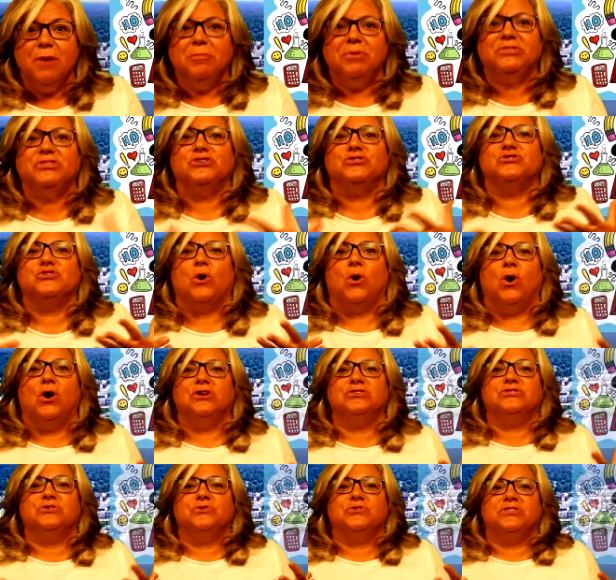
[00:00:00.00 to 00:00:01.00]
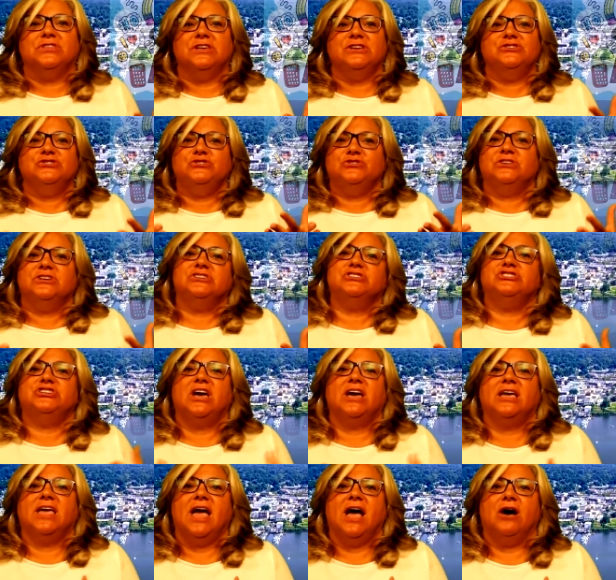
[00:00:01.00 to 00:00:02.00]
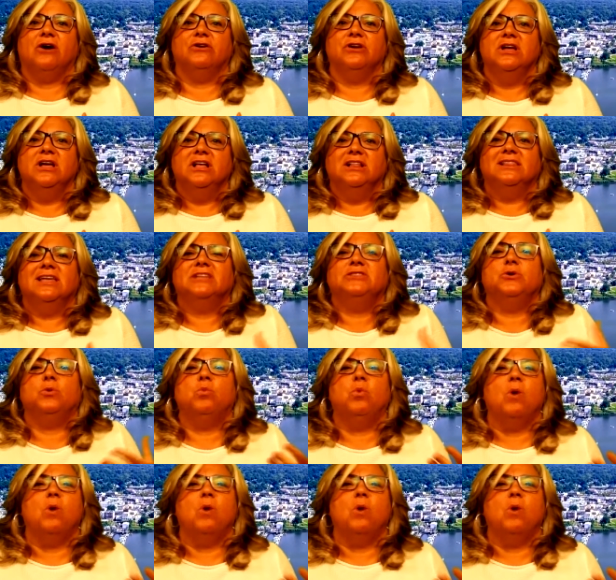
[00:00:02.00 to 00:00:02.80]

But there's also things you can check out, like the